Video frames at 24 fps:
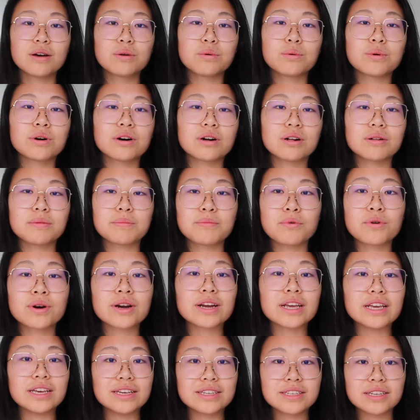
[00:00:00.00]
will
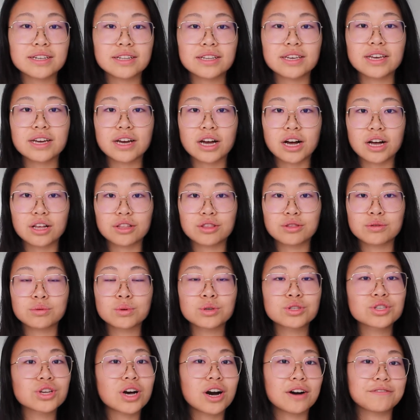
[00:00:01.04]
more easily cut through
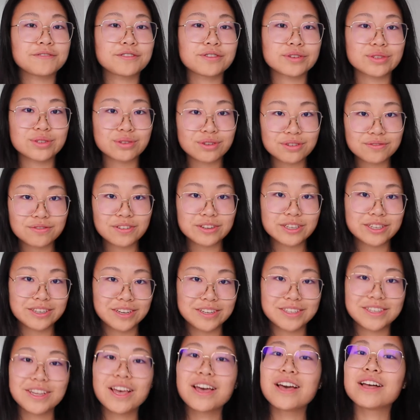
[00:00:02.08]
softer
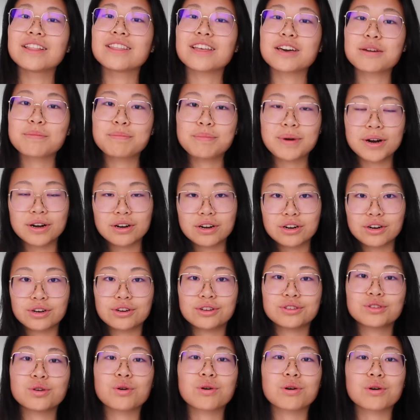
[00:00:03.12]
surfaces like
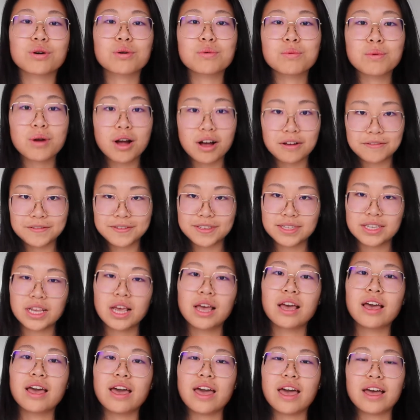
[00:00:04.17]
bunkers or roughs.
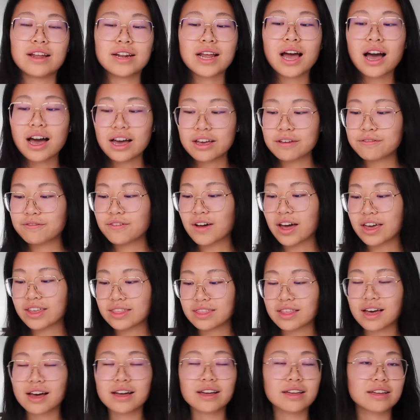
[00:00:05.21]
And I
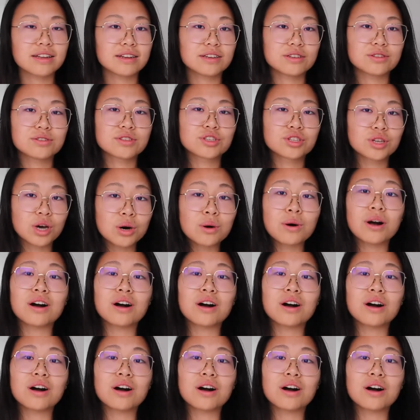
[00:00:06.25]
find that it is so